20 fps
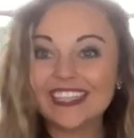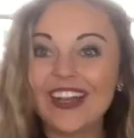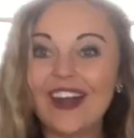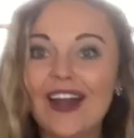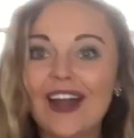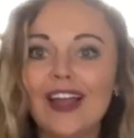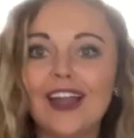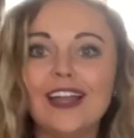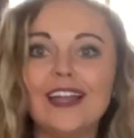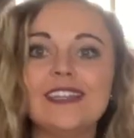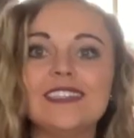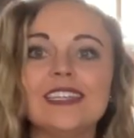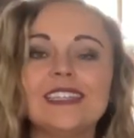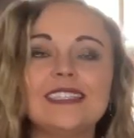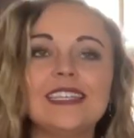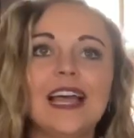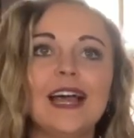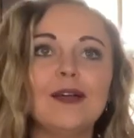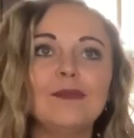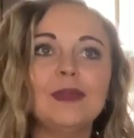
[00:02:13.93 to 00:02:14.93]
cards.
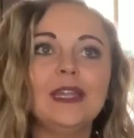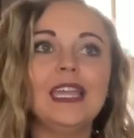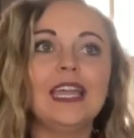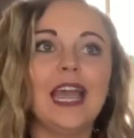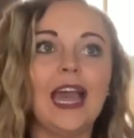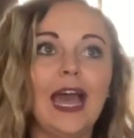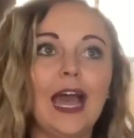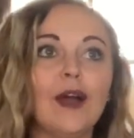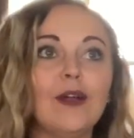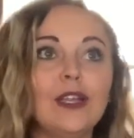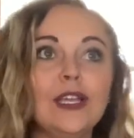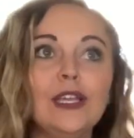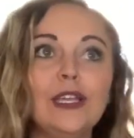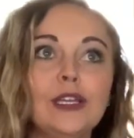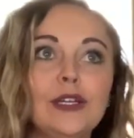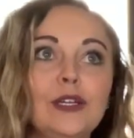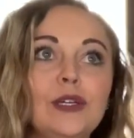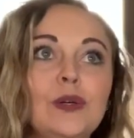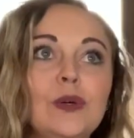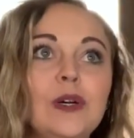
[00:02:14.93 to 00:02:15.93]
Tell me, how do you...
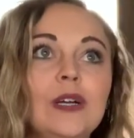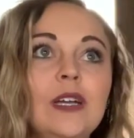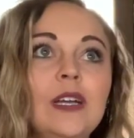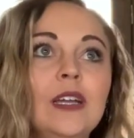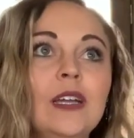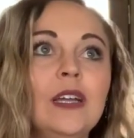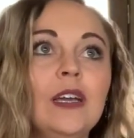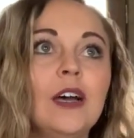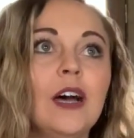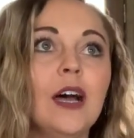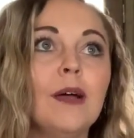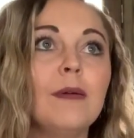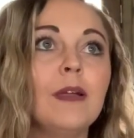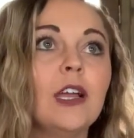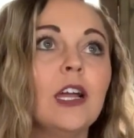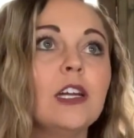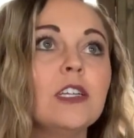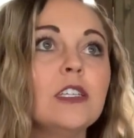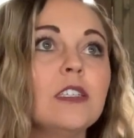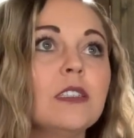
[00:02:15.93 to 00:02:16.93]
Oh my
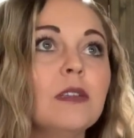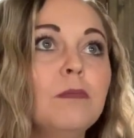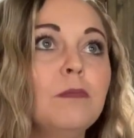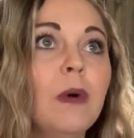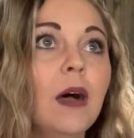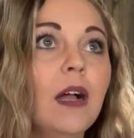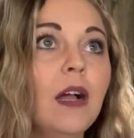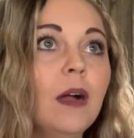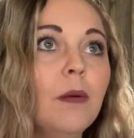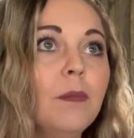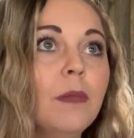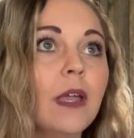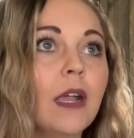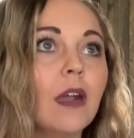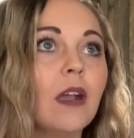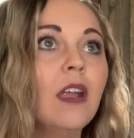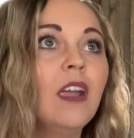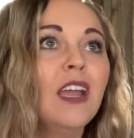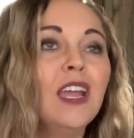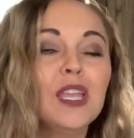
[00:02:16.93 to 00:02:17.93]
gosh, there's a bug up there.
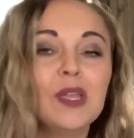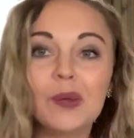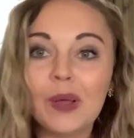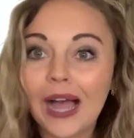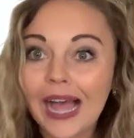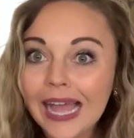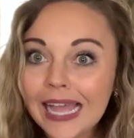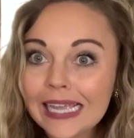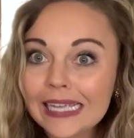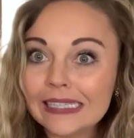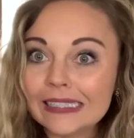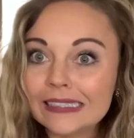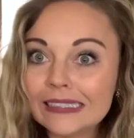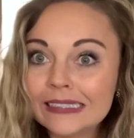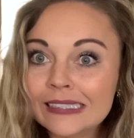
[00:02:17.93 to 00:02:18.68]
Guys,